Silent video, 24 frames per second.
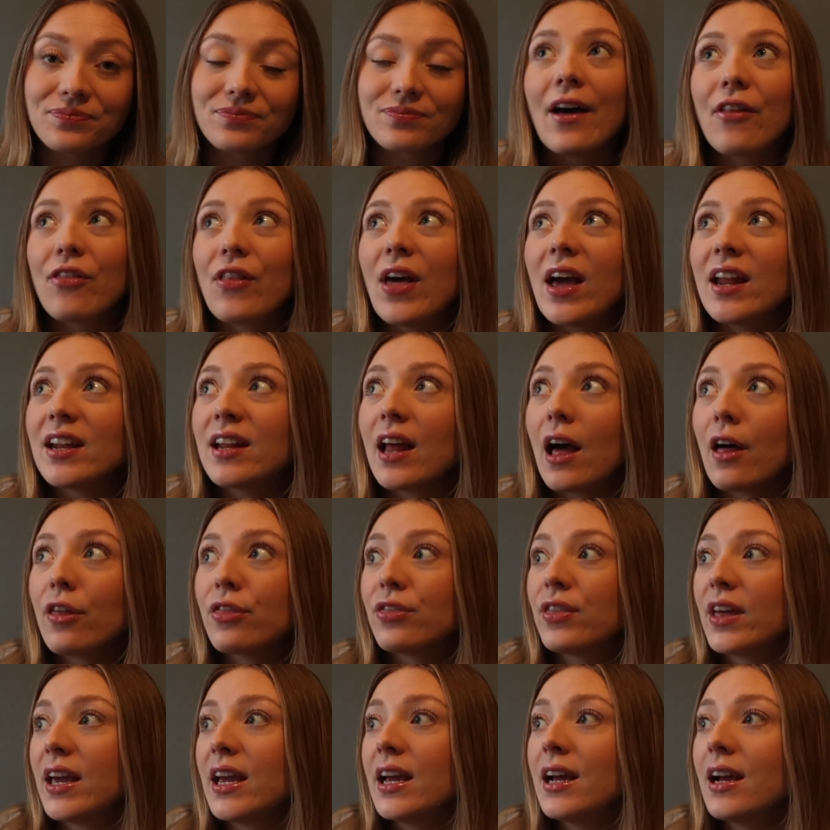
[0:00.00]
And then I
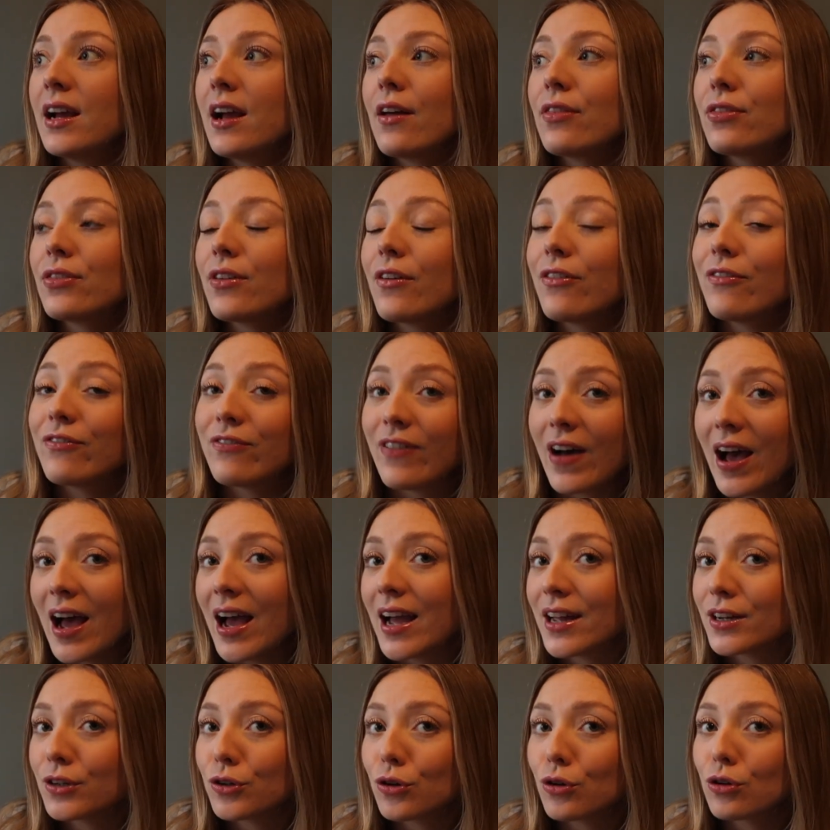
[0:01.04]
think the
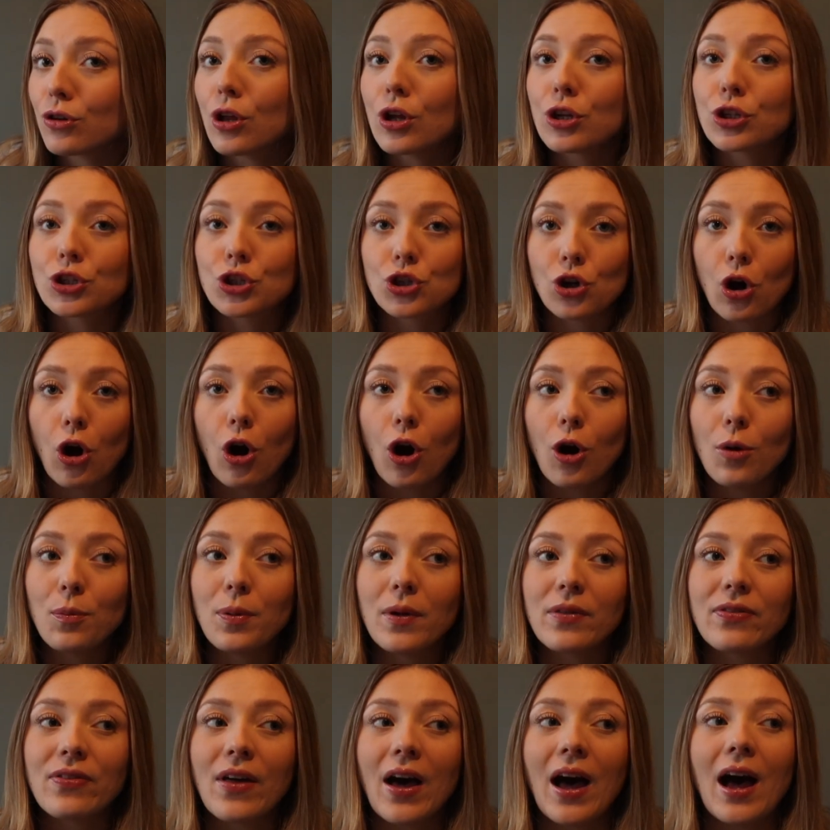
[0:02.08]
final job
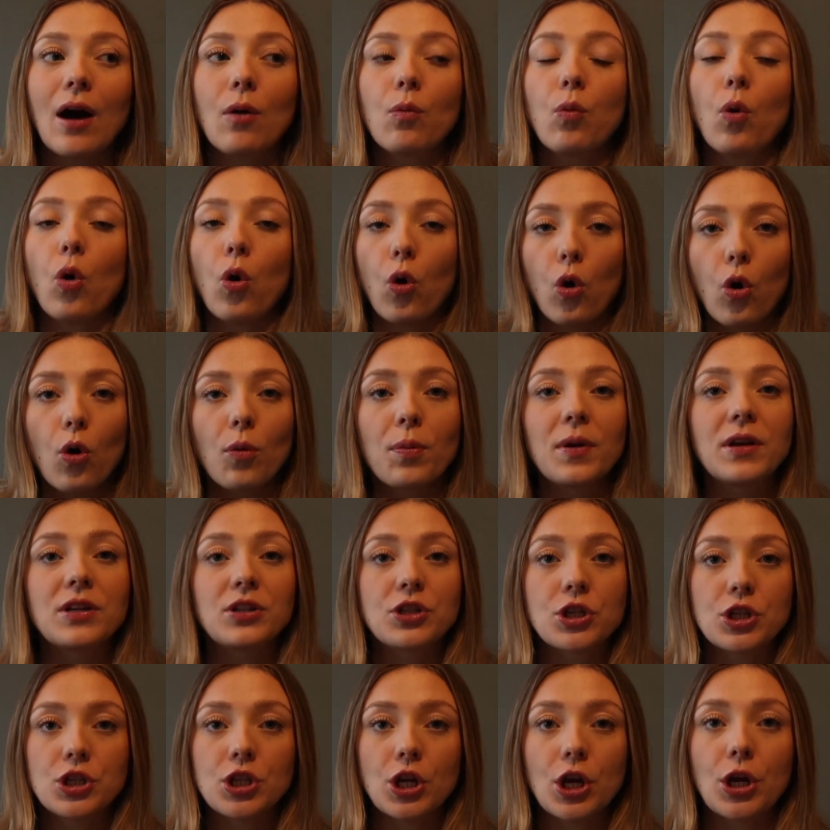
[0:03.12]
that we're hoping
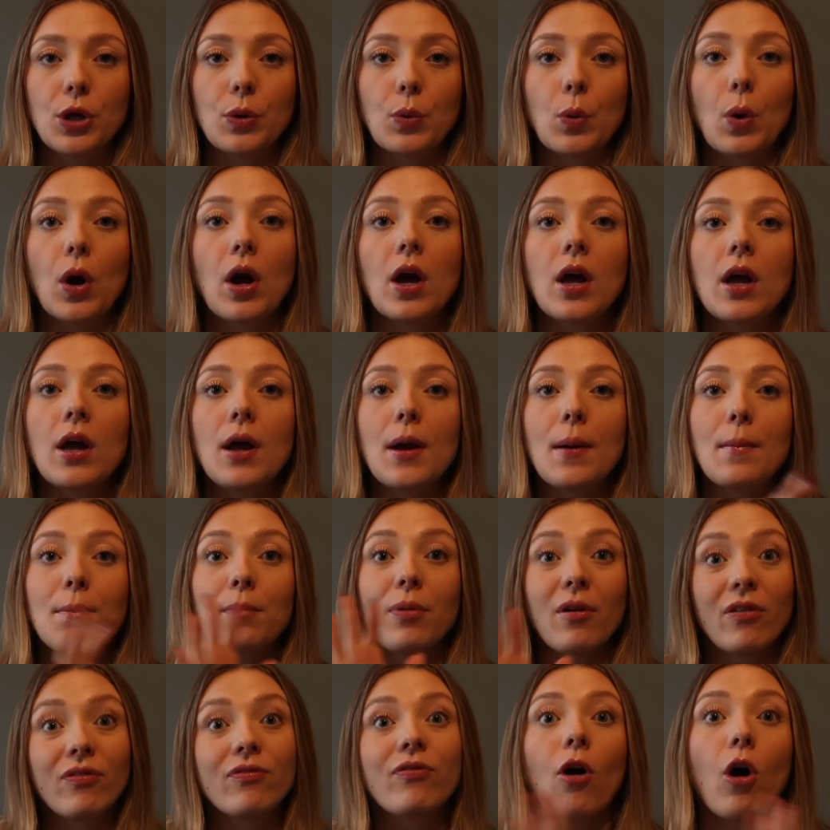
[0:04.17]
to do
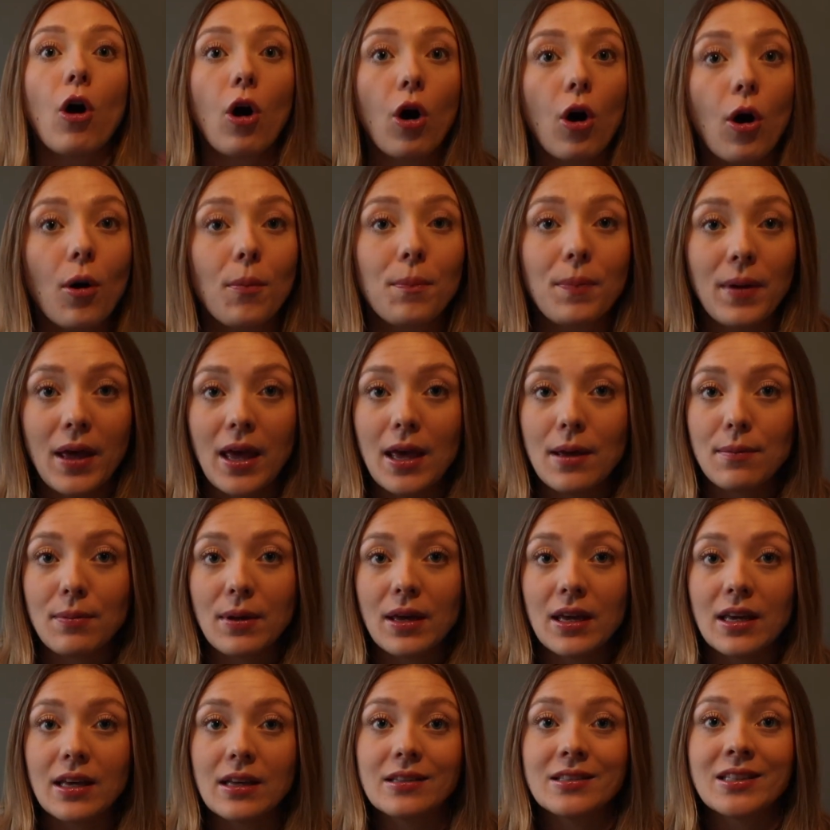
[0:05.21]
before
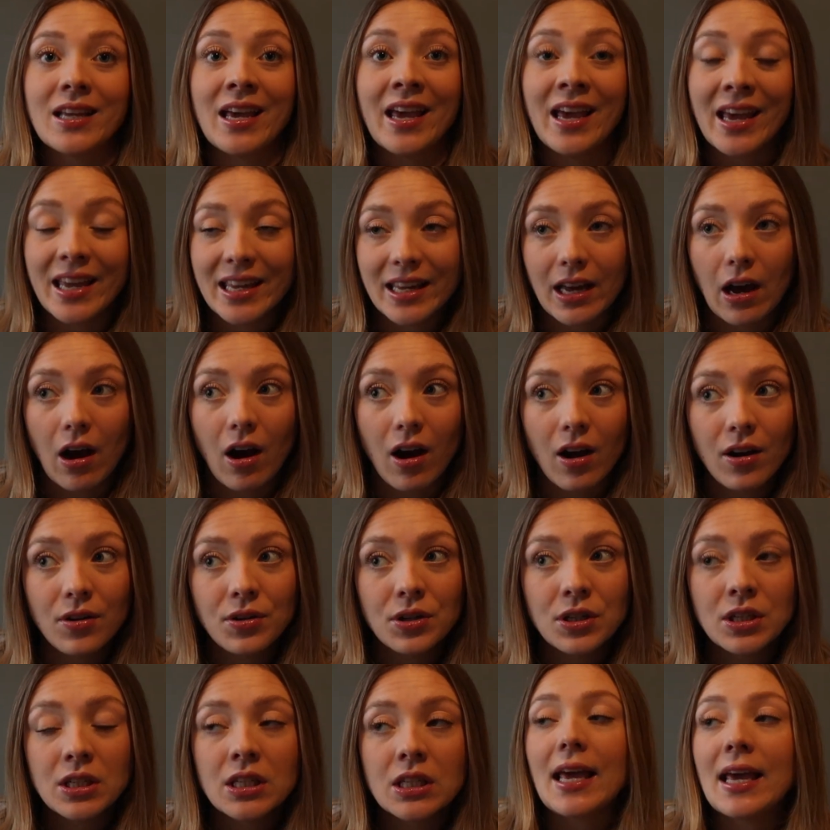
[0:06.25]
baby is
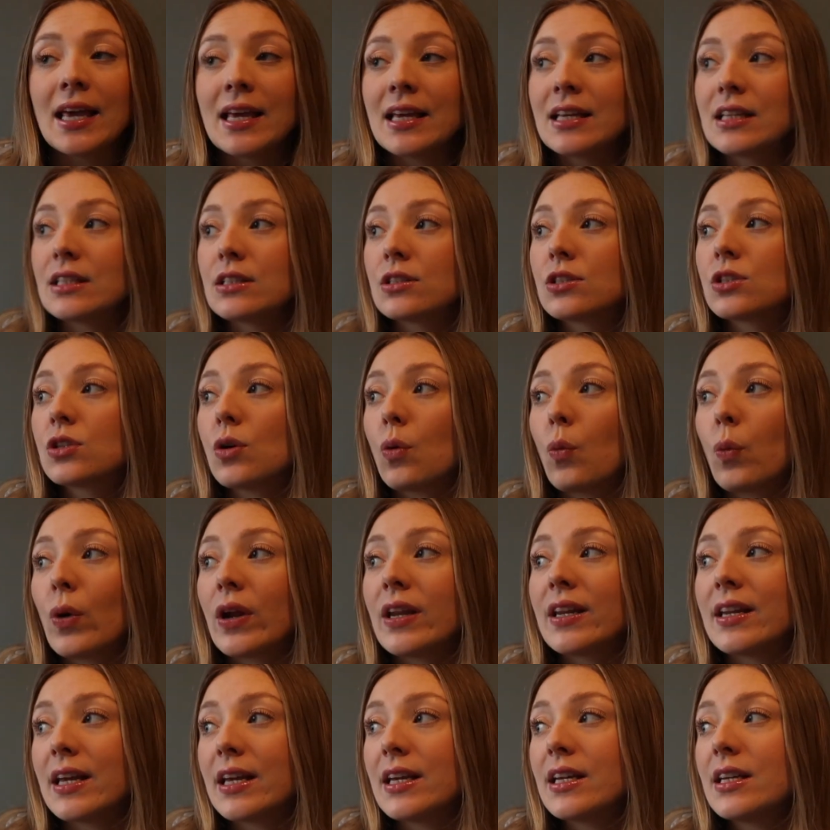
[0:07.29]
here is we
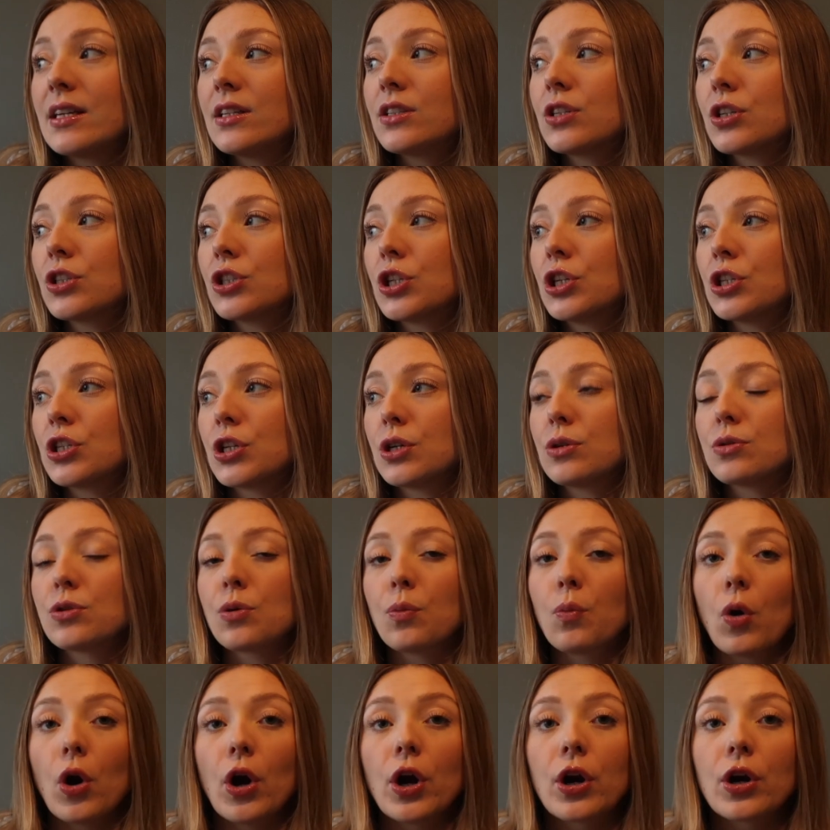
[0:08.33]
need to do
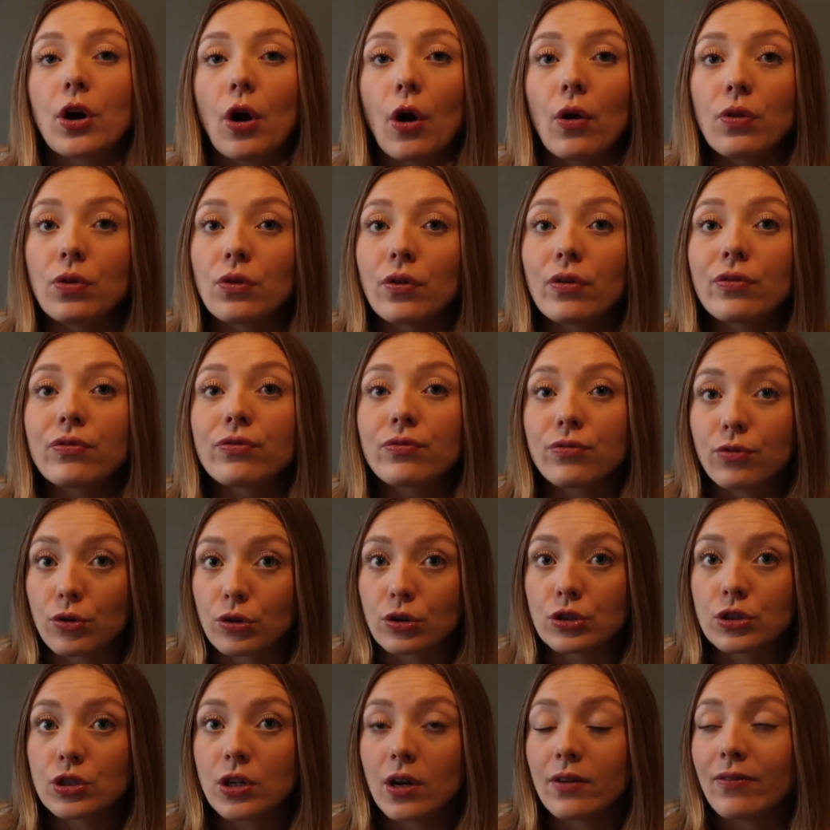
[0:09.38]
some work on the
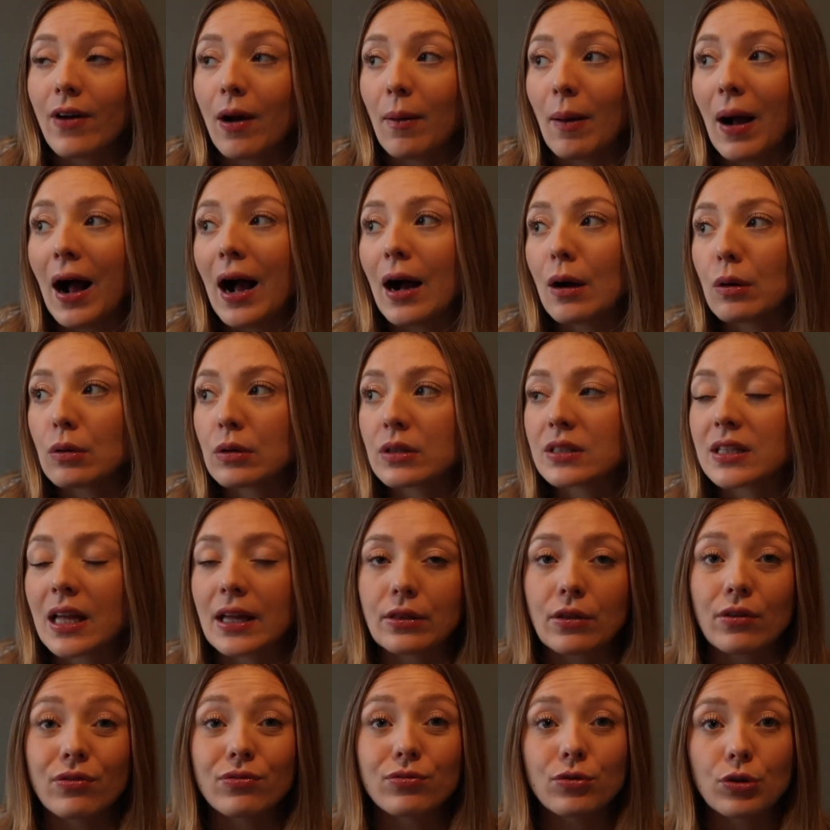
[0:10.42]
front of our house,
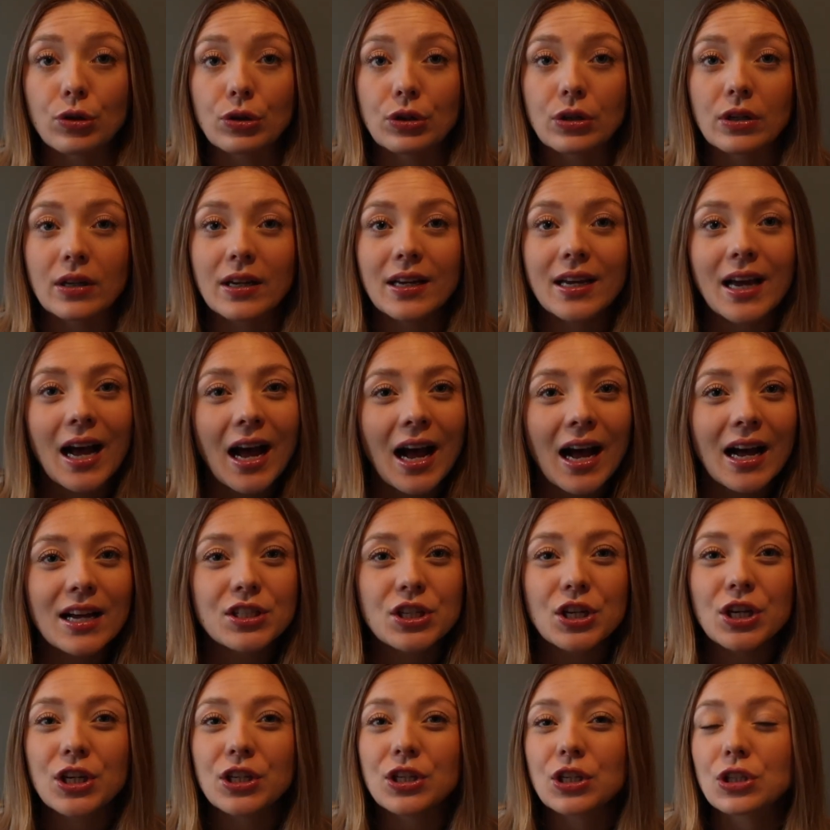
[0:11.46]
like the front
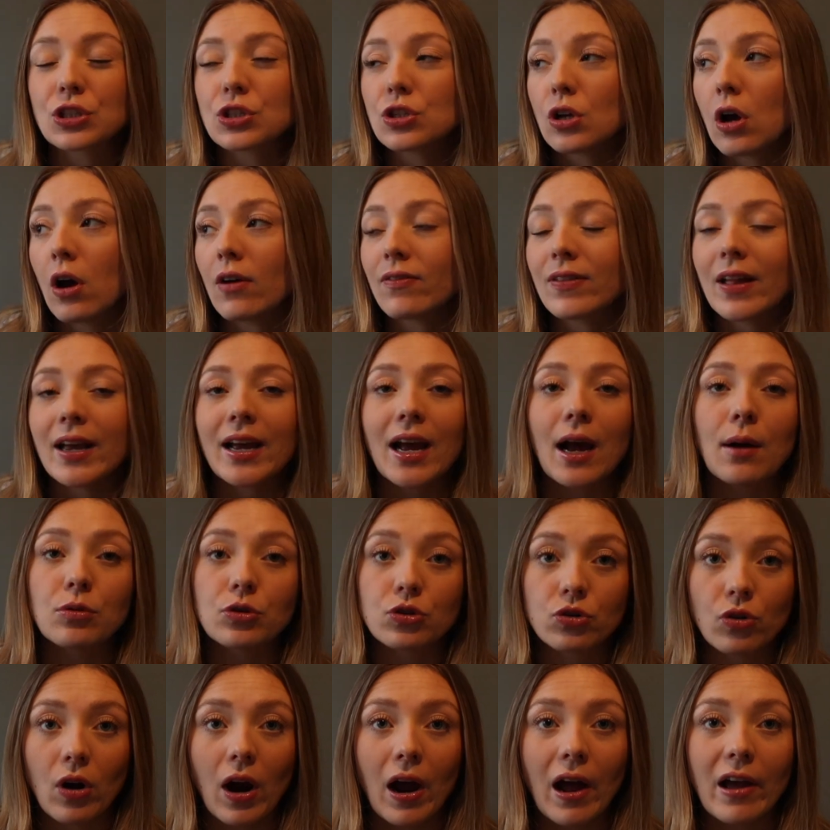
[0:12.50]
garden and sort of like our
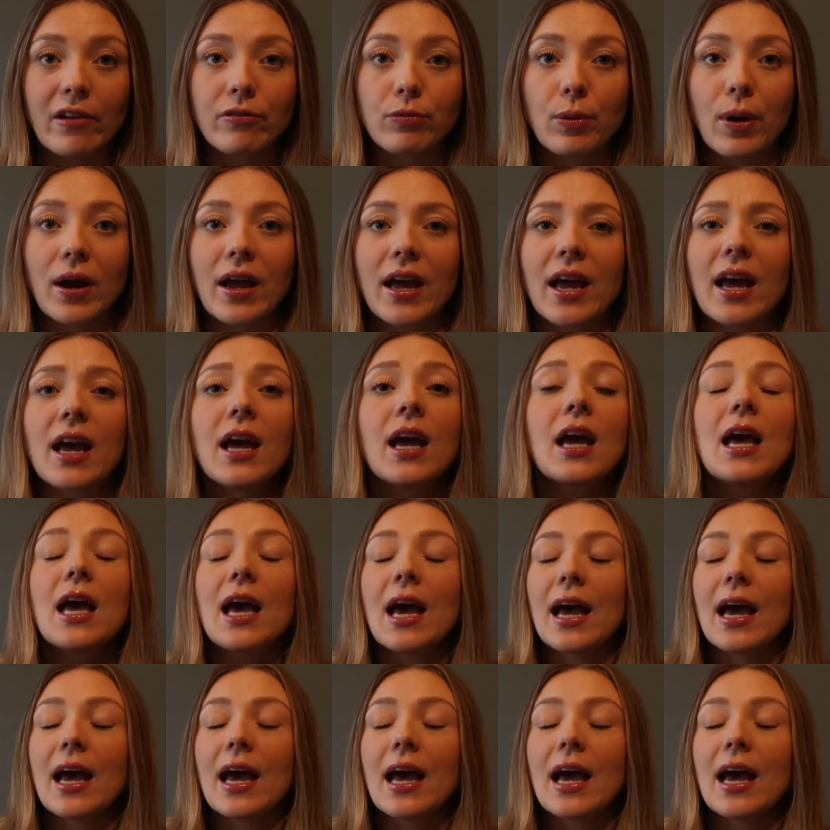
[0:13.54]
driveway.